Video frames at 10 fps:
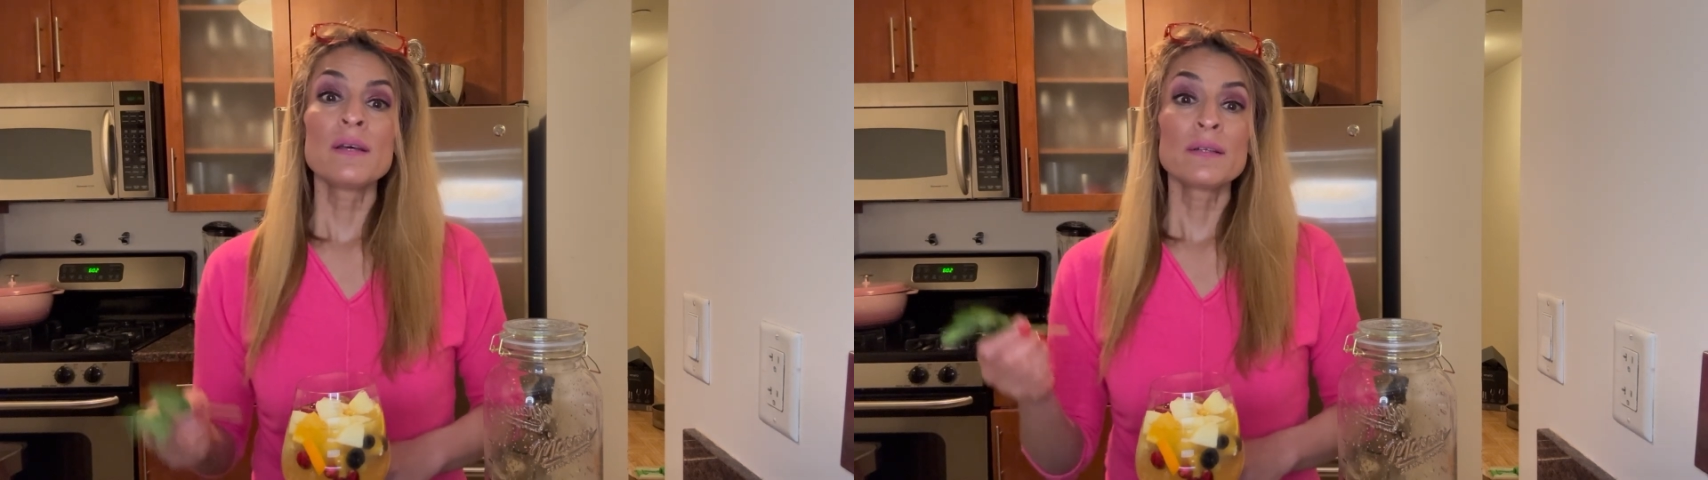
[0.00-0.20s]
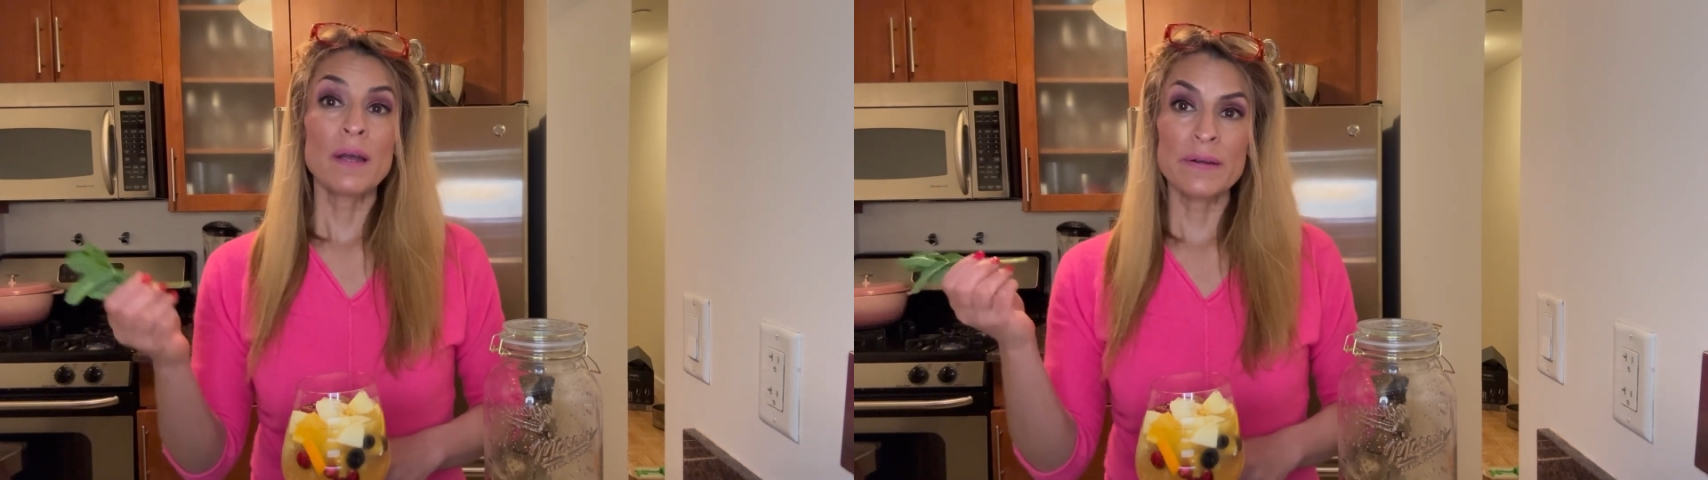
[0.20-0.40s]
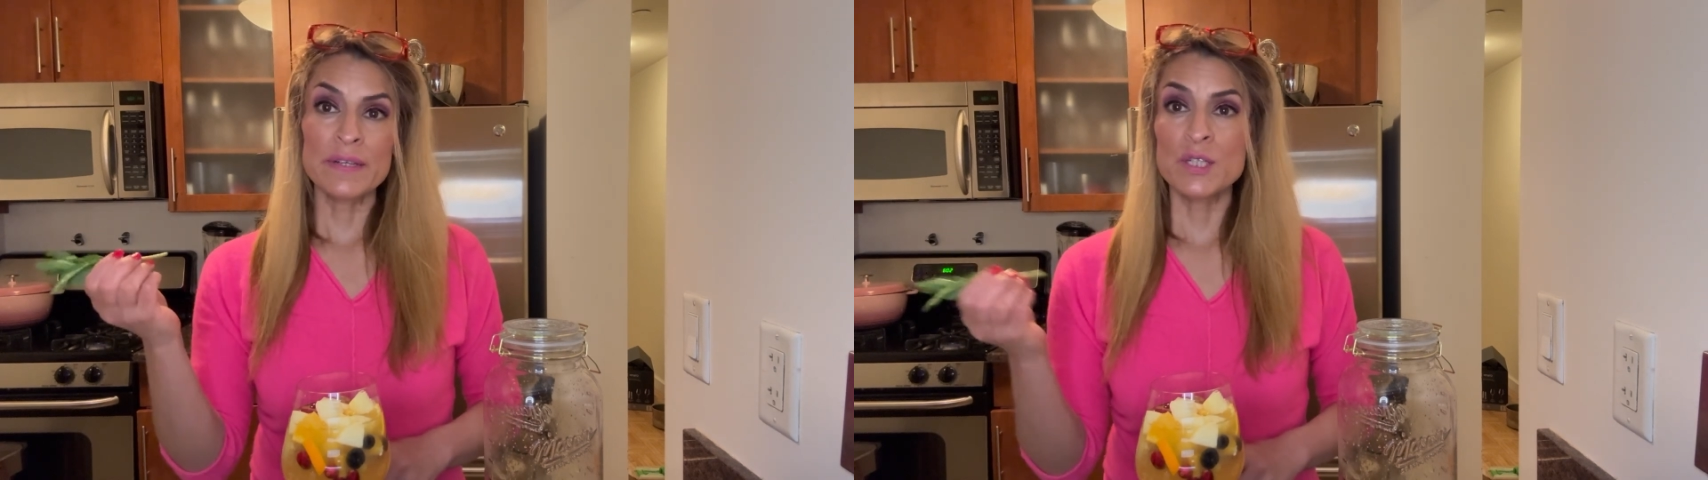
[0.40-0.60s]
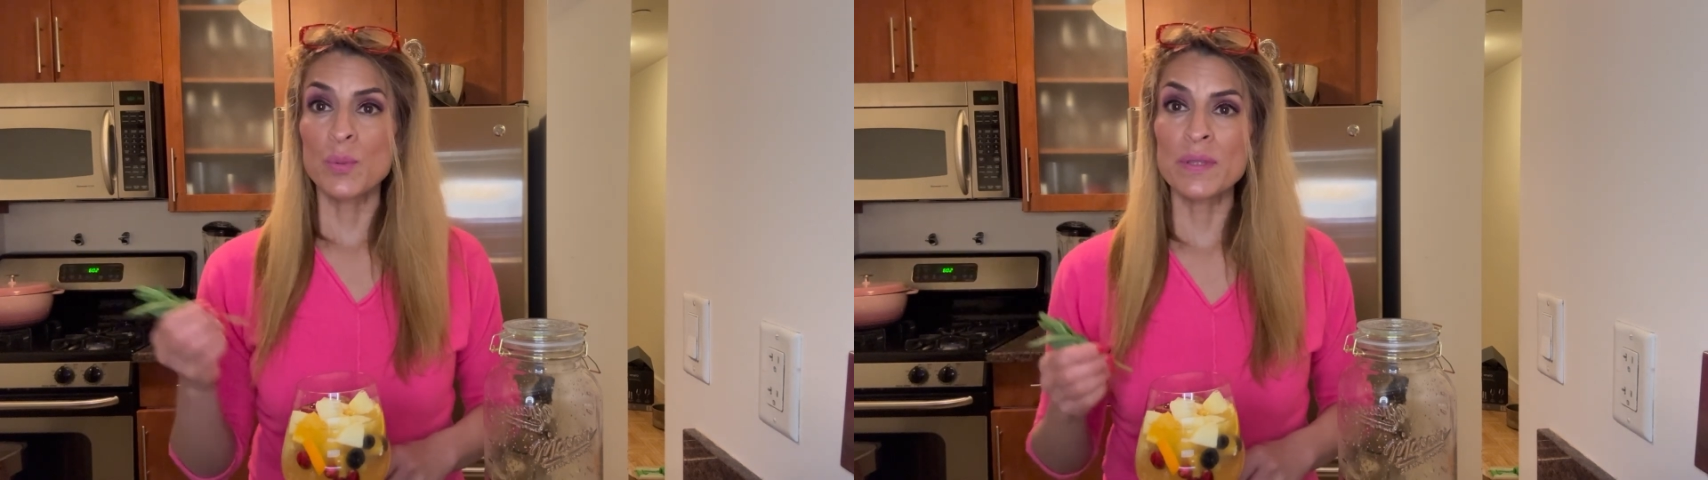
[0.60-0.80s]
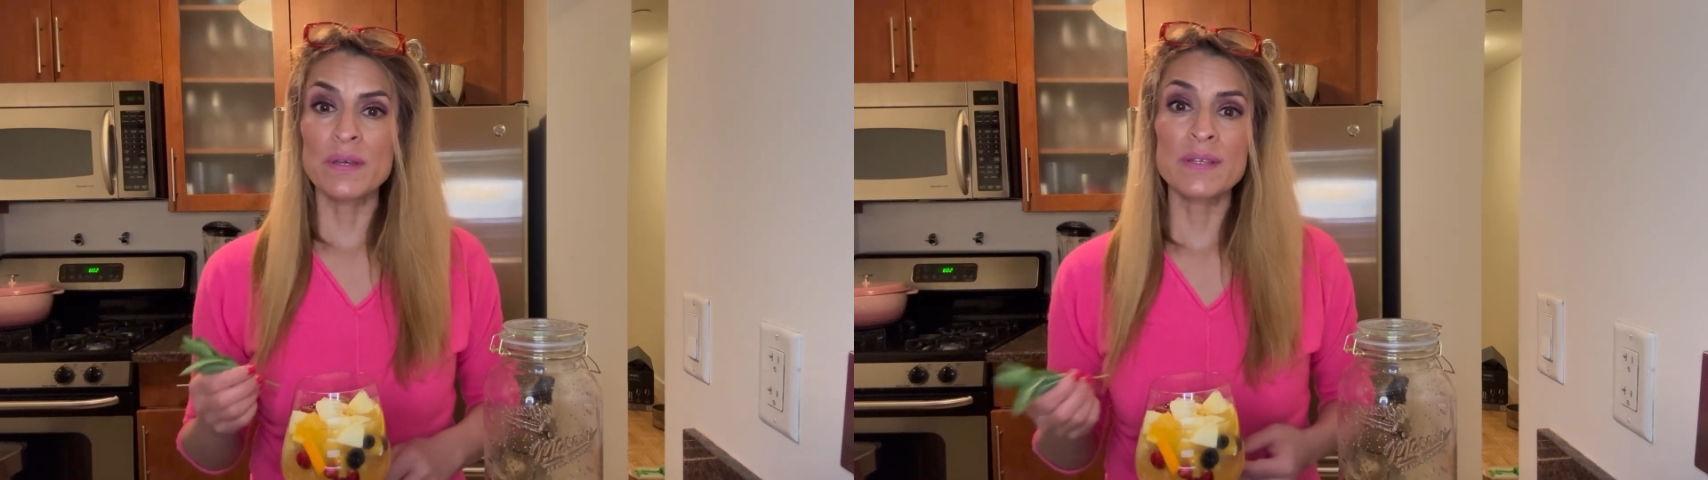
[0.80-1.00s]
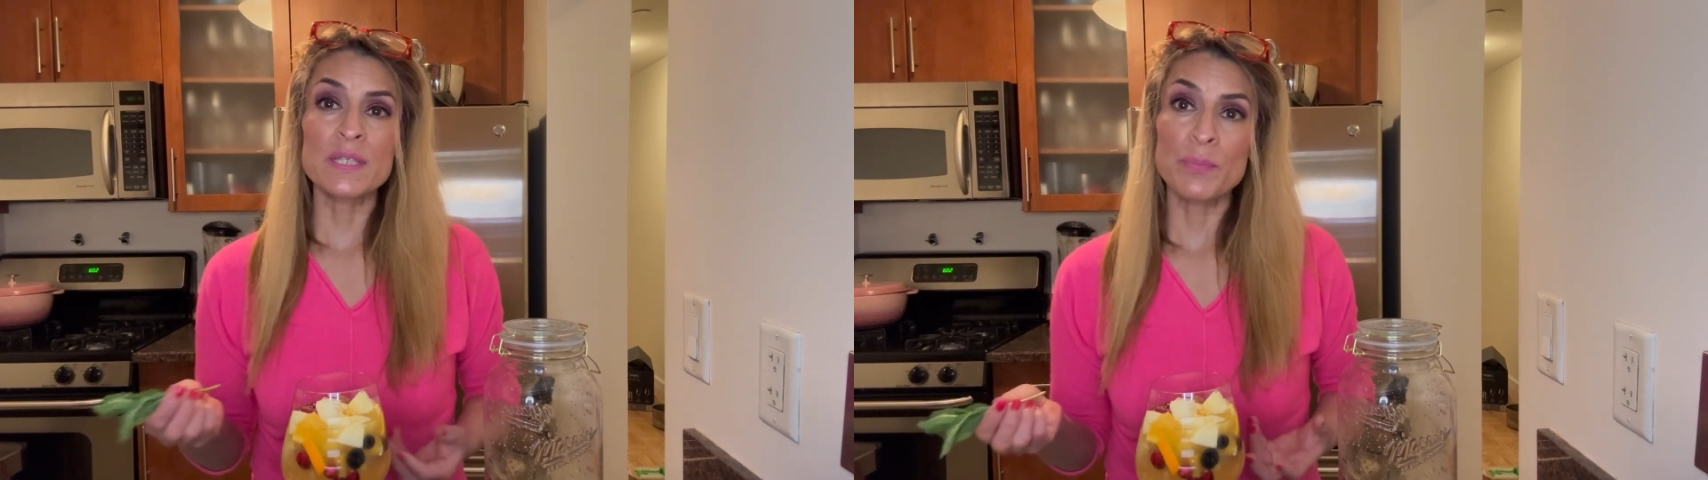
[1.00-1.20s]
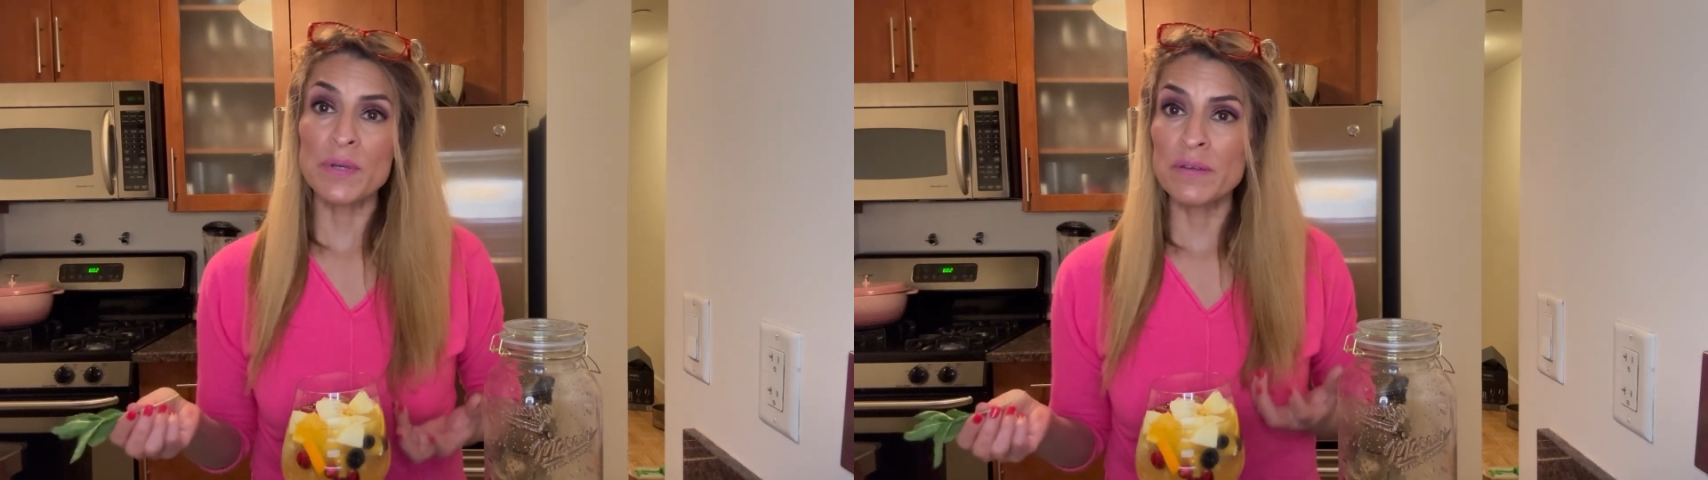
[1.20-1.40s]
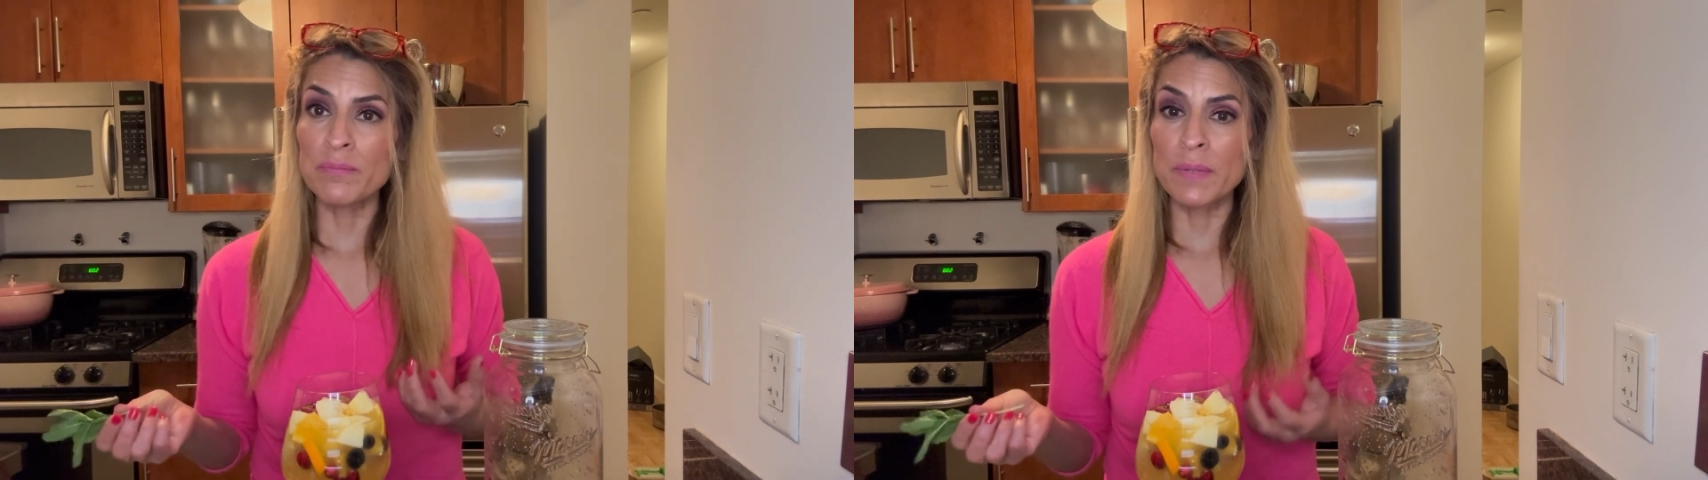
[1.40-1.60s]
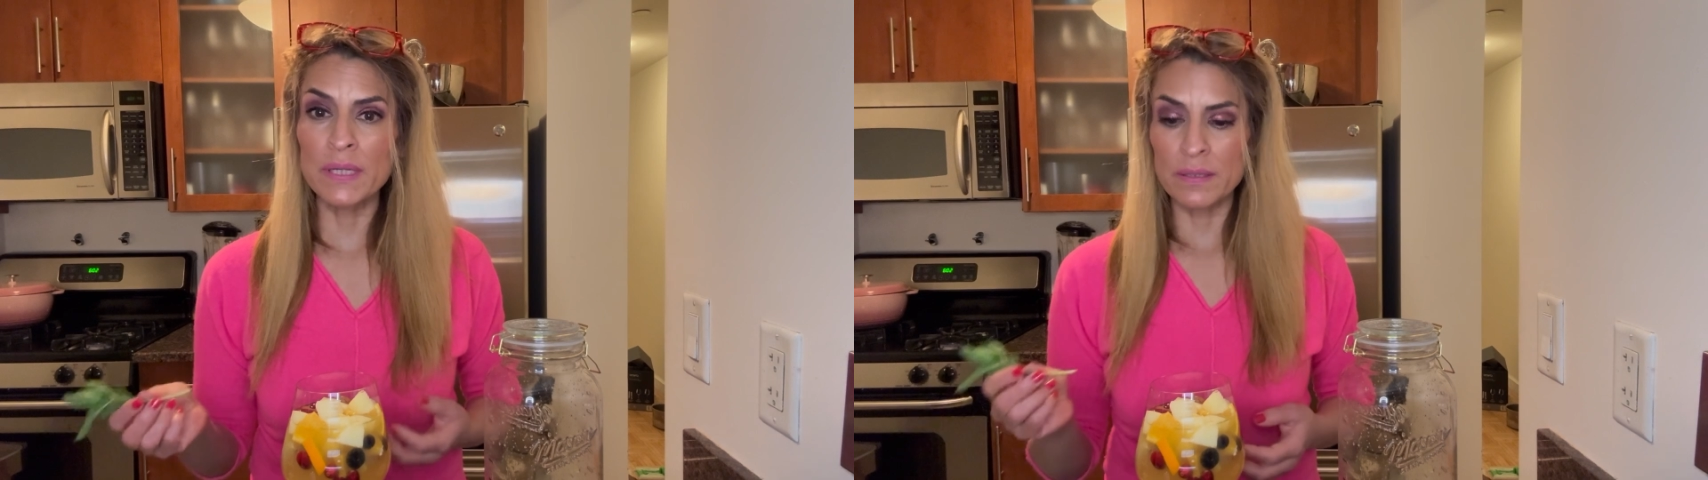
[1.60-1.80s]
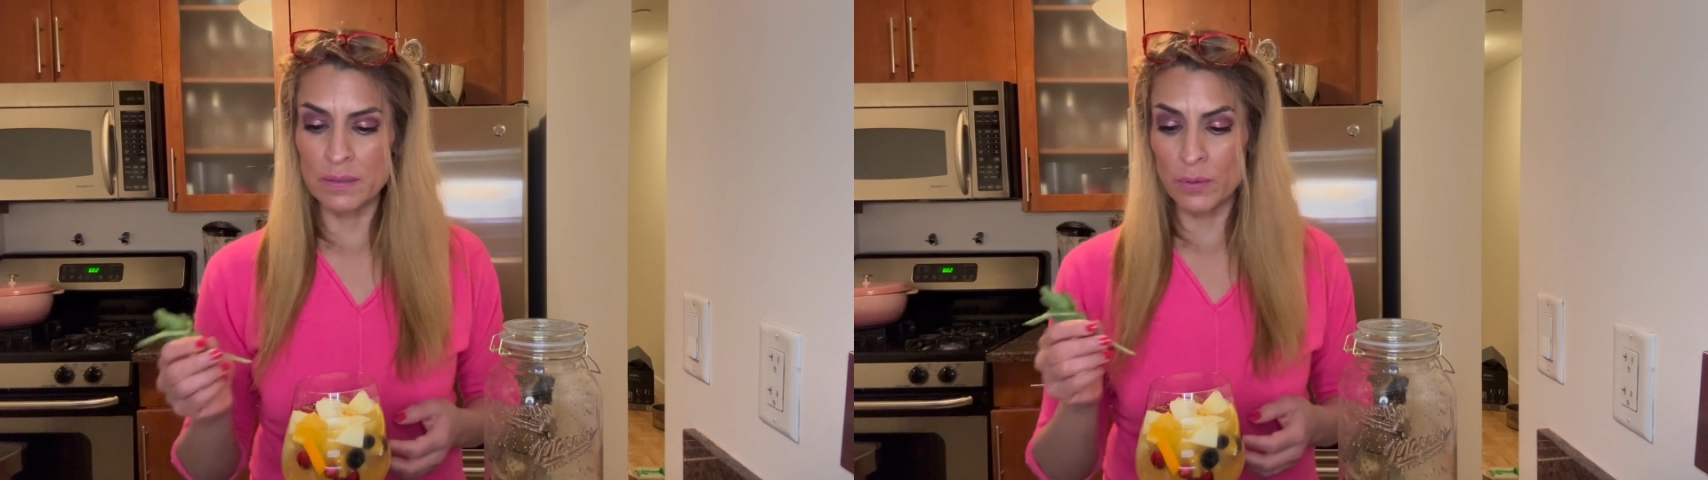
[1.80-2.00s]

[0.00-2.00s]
garnish with a sprig of mint